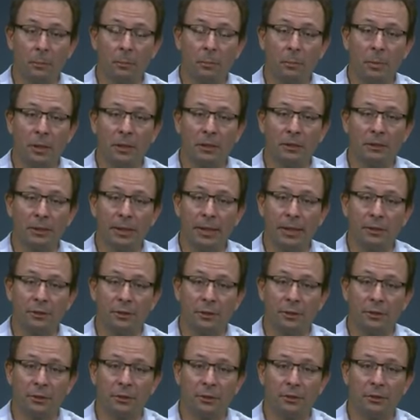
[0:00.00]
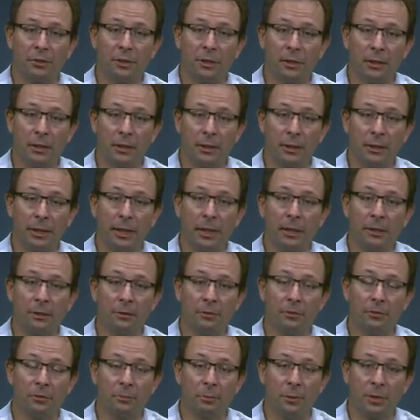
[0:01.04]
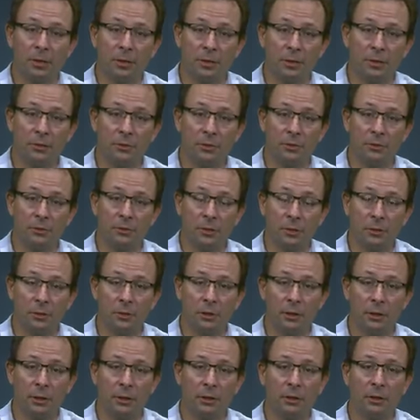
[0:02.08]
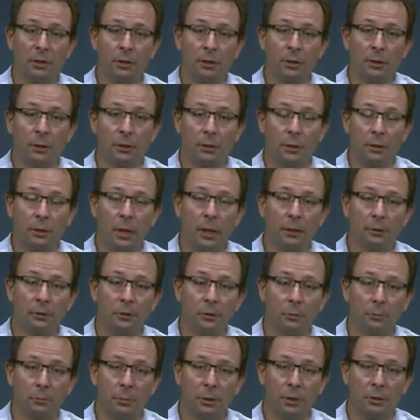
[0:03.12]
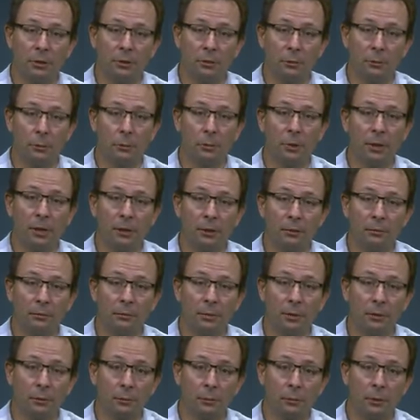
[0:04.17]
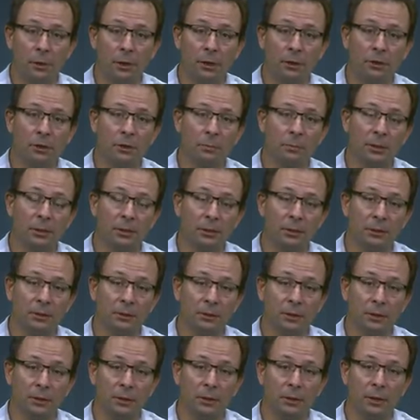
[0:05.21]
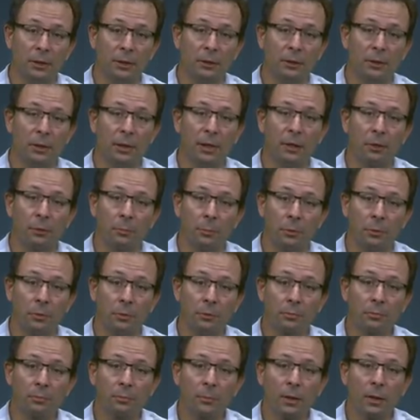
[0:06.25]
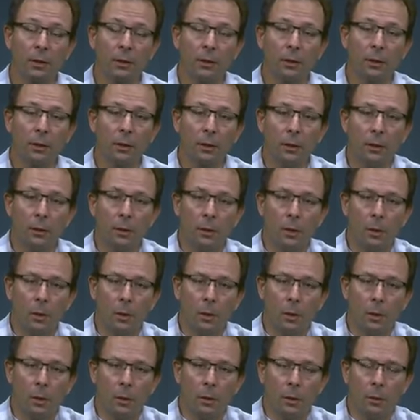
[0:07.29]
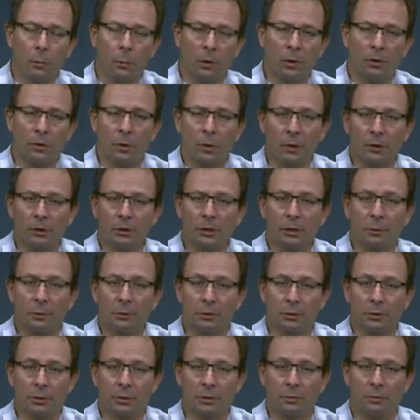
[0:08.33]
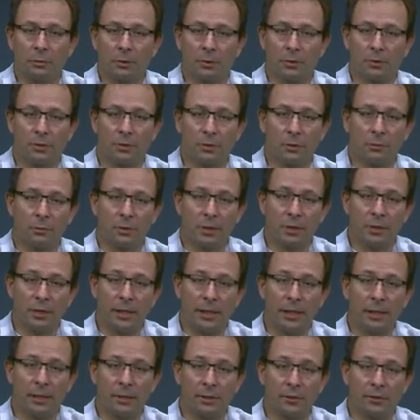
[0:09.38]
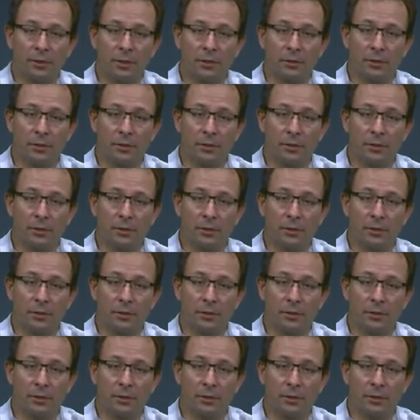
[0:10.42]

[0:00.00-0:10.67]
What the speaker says: but it's actually just an alien species that's totally outcompeted all the other species in the catchment. One of the consequences of these aliens is